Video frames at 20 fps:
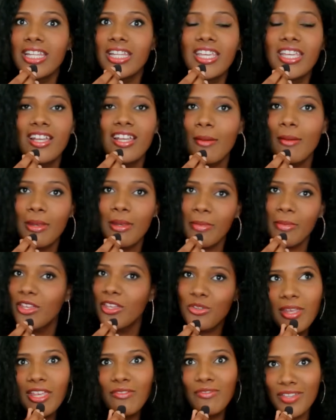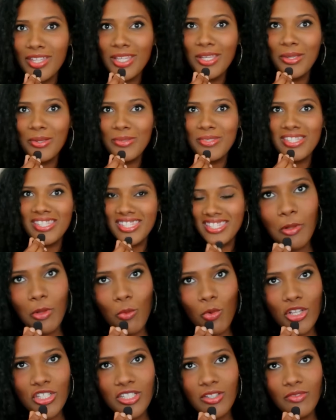earn an income and make videos. Some
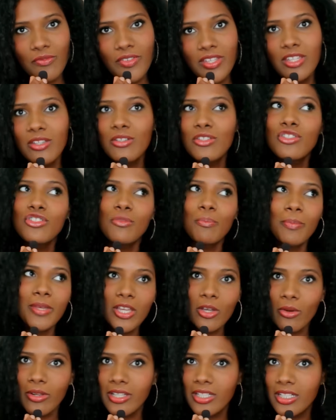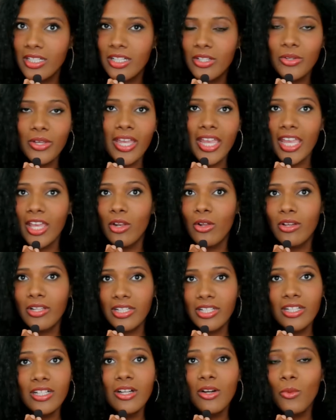people watch her videos to pick on her, to hate
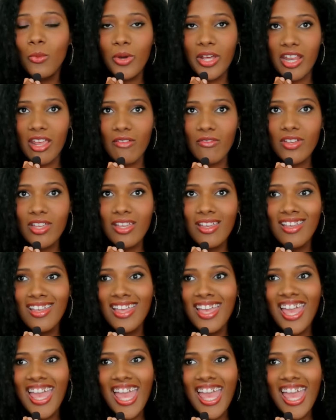on her, or whatever.